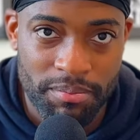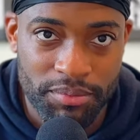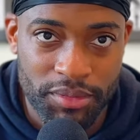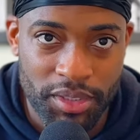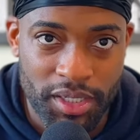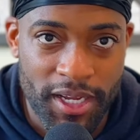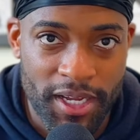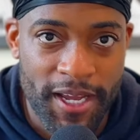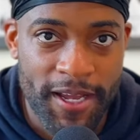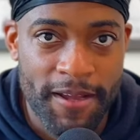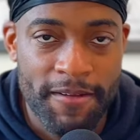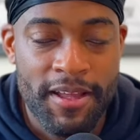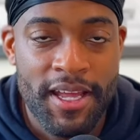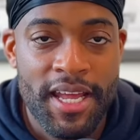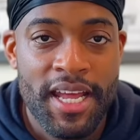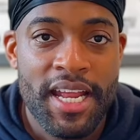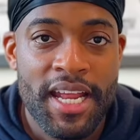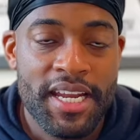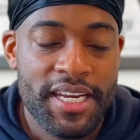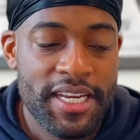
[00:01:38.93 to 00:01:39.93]
Okay?
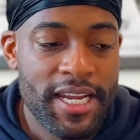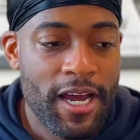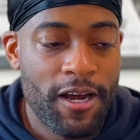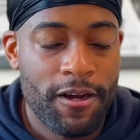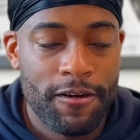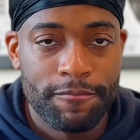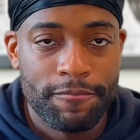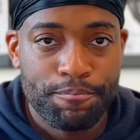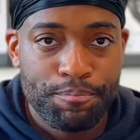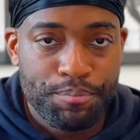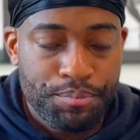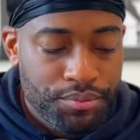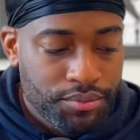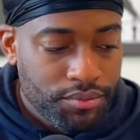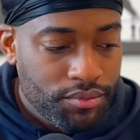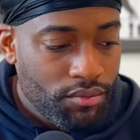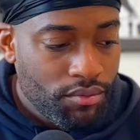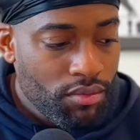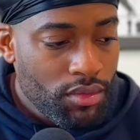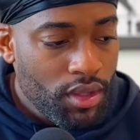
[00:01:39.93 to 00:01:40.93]
Now,
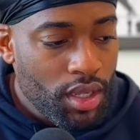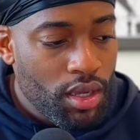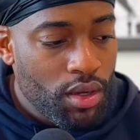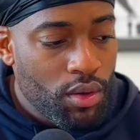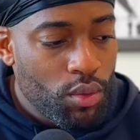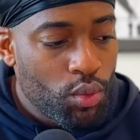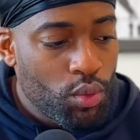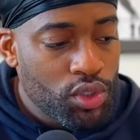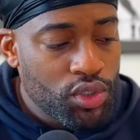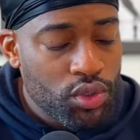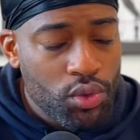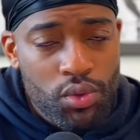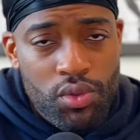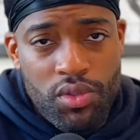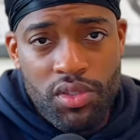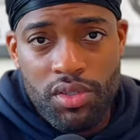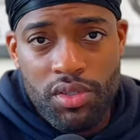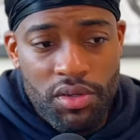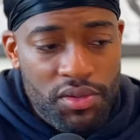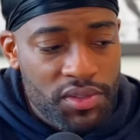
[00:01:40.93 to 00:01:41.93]
what's
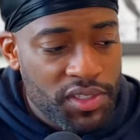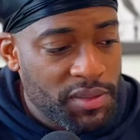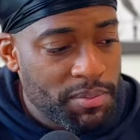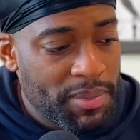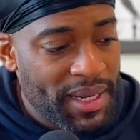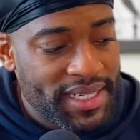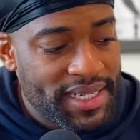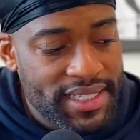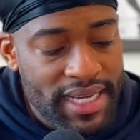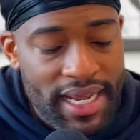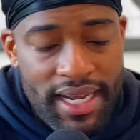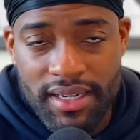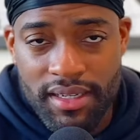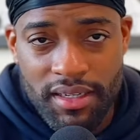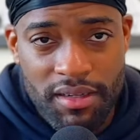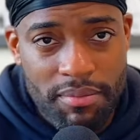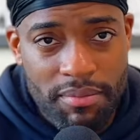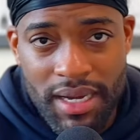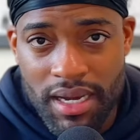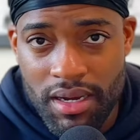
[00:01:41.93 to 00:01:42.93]
also spectacular
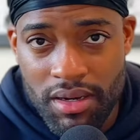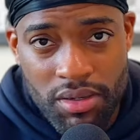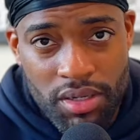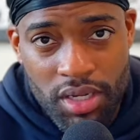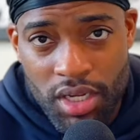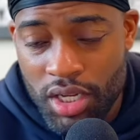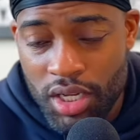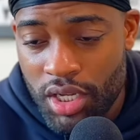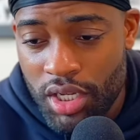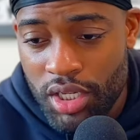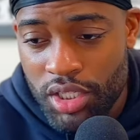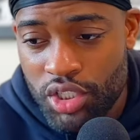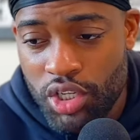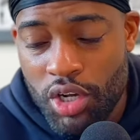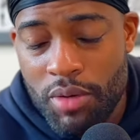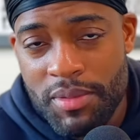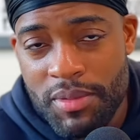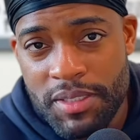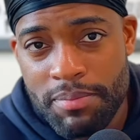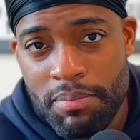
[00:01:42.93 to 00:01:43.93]
about
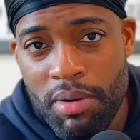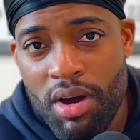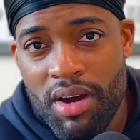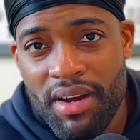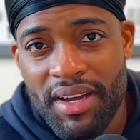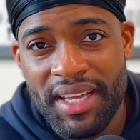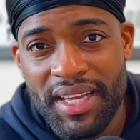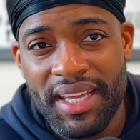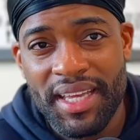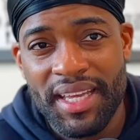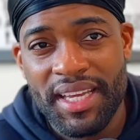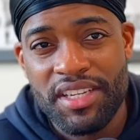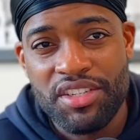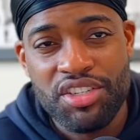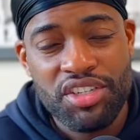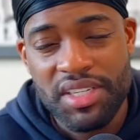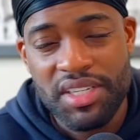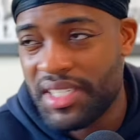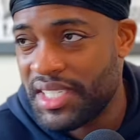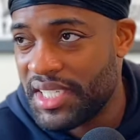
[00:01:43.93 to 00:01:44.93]
Thomas Partey is
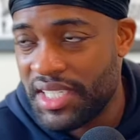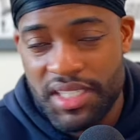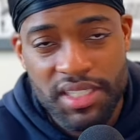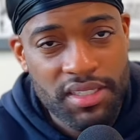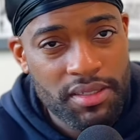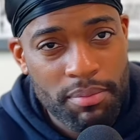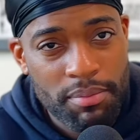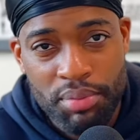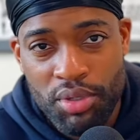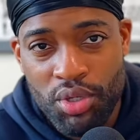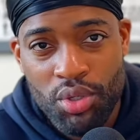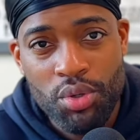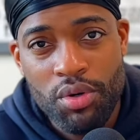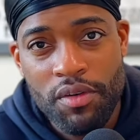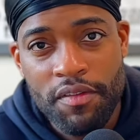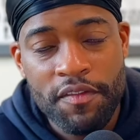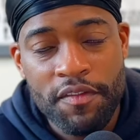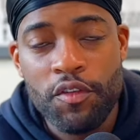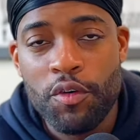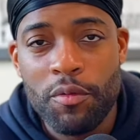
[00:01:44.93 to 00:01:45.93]
just his pure
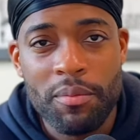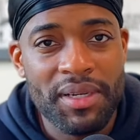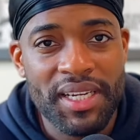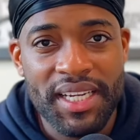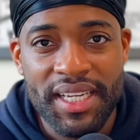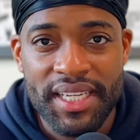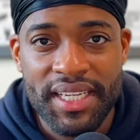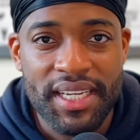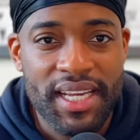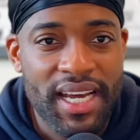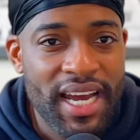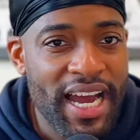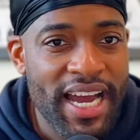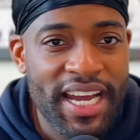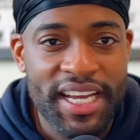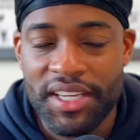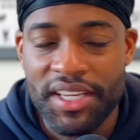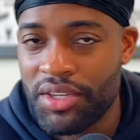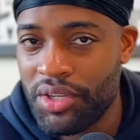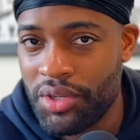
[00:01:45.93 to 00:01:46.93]
footballing
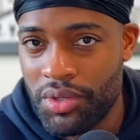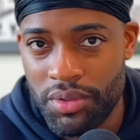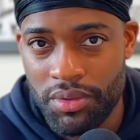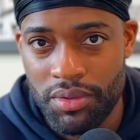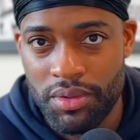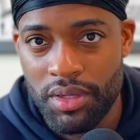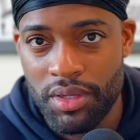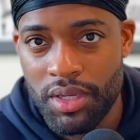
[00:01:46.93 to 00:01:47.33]
IQ.